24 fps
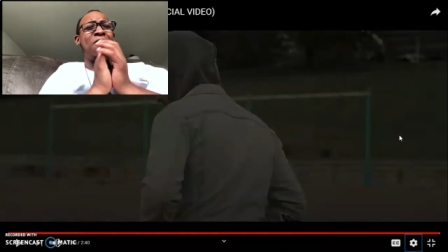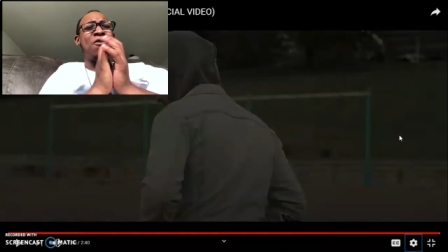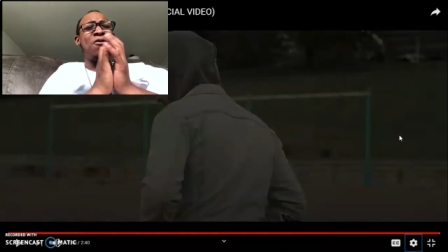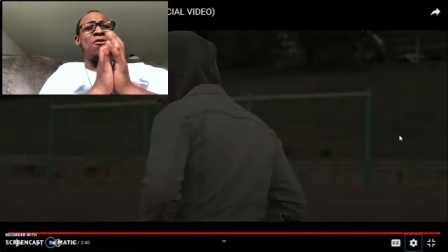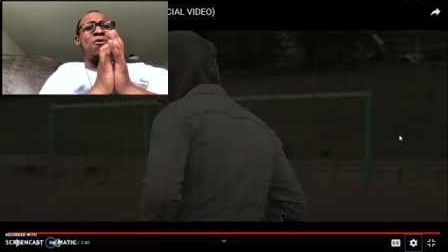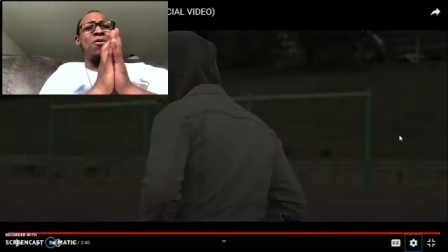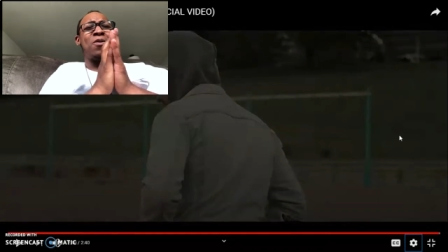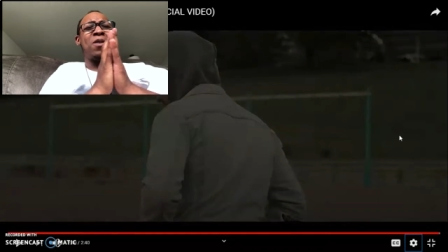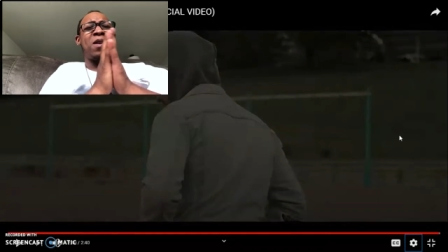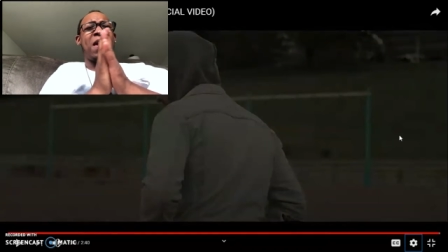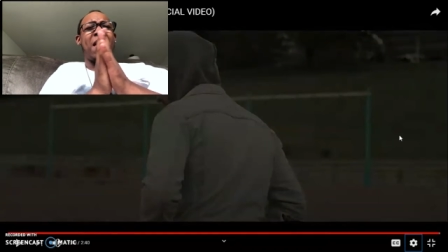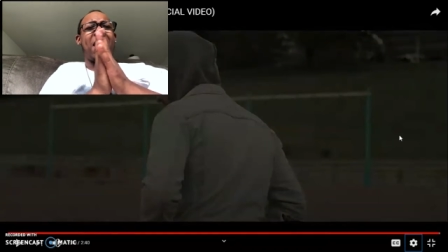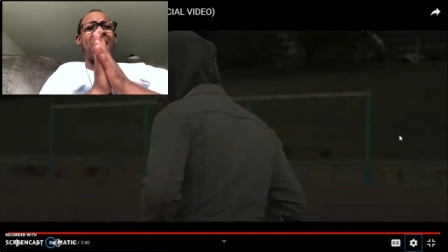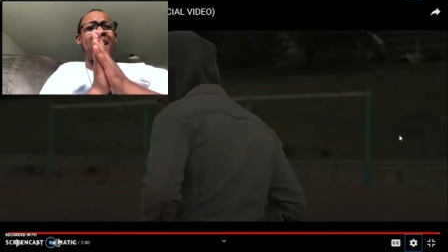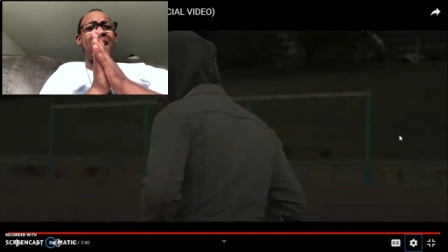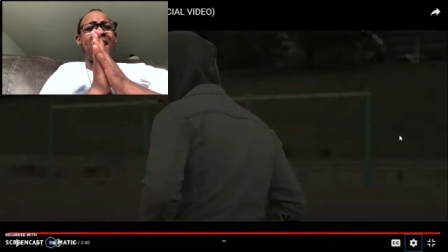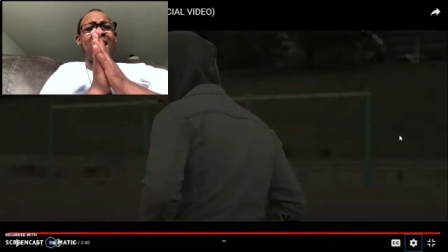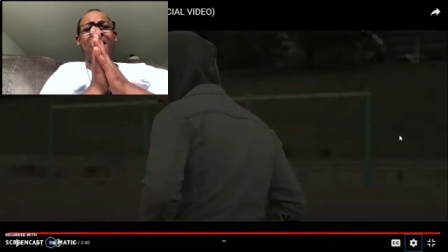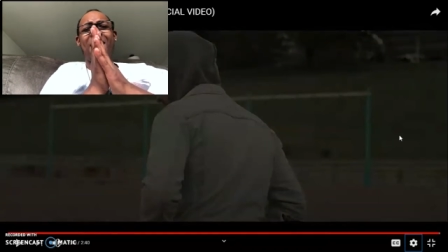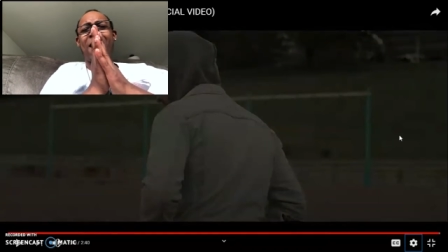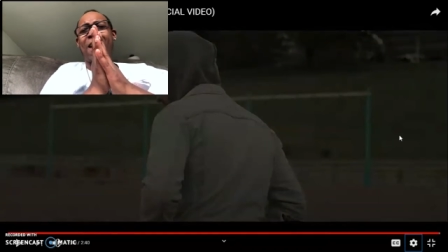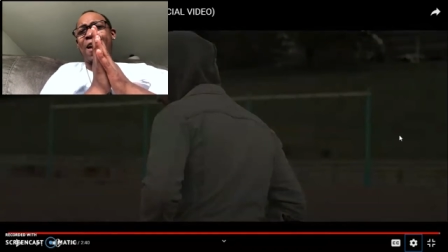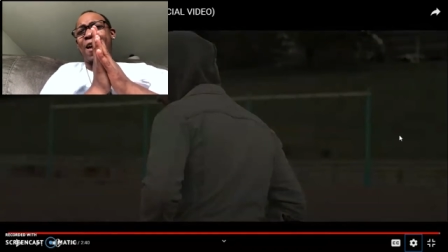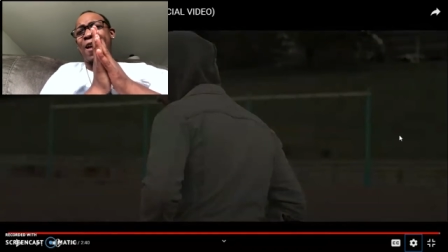
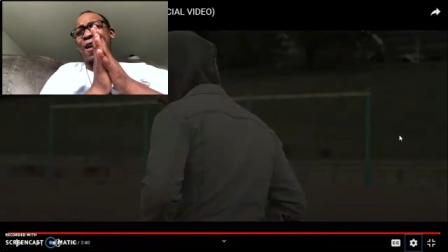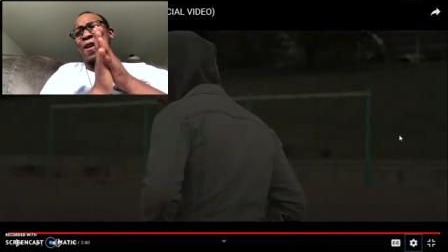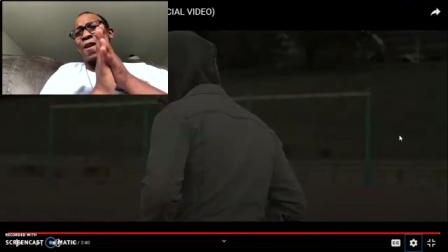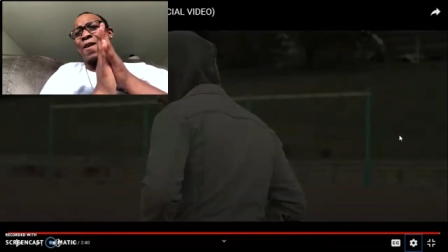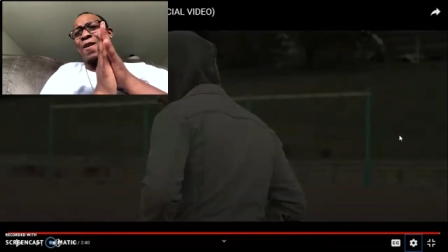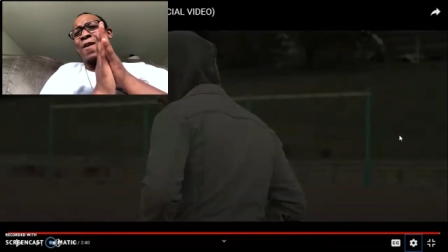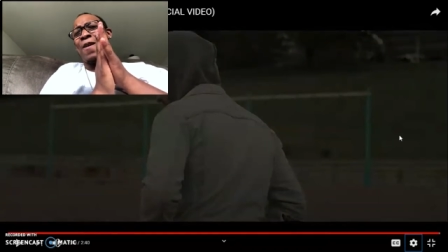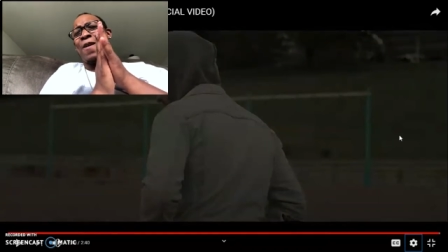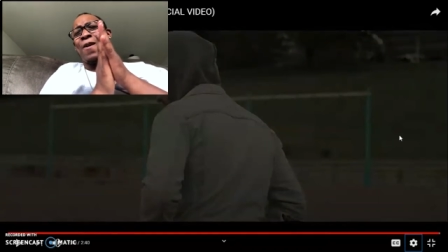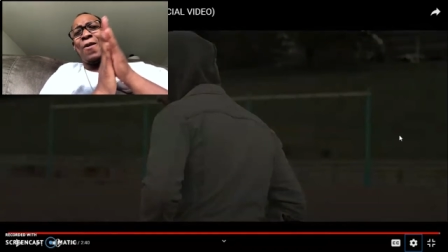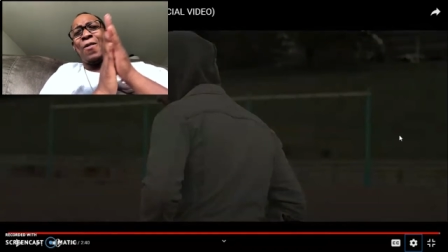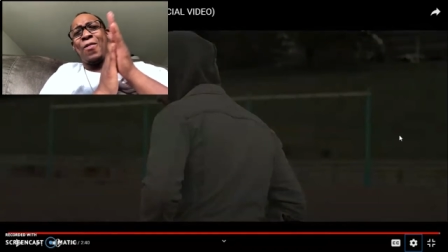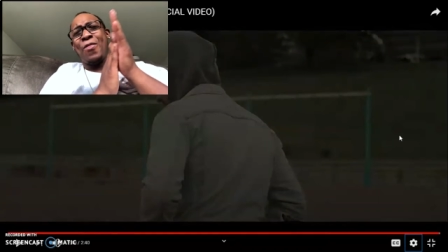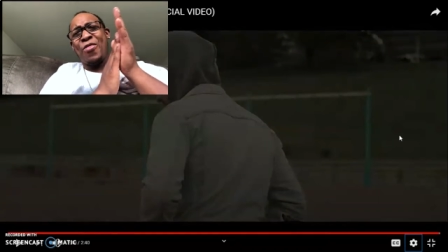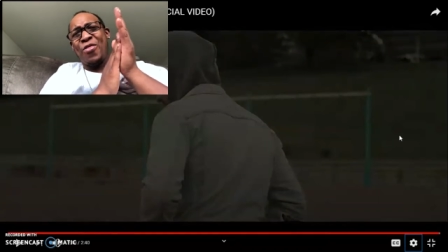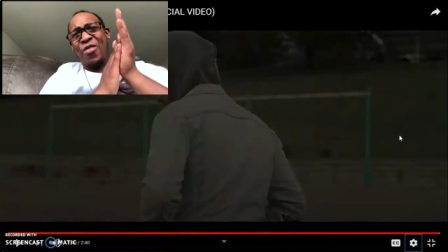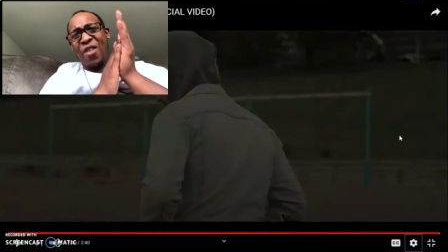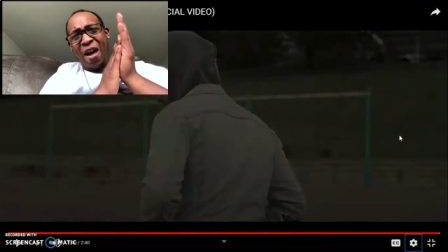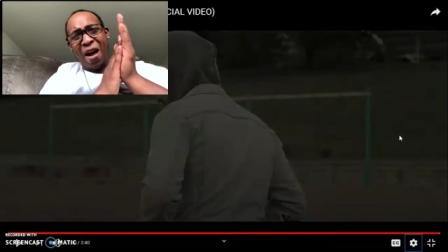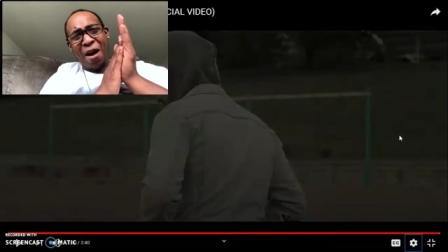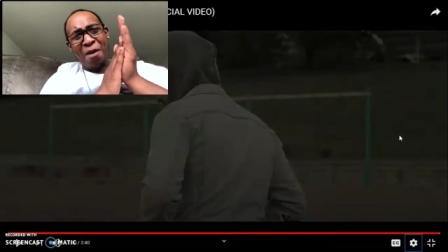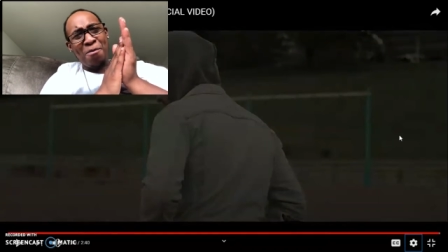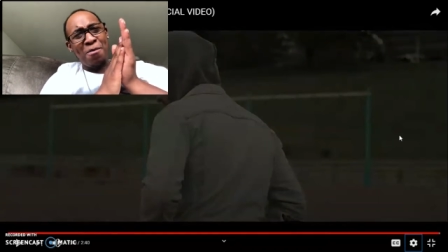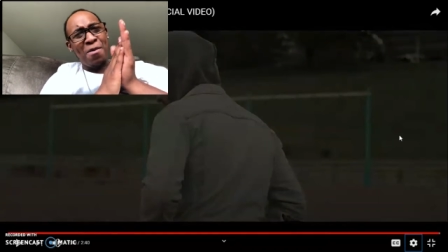okay. That,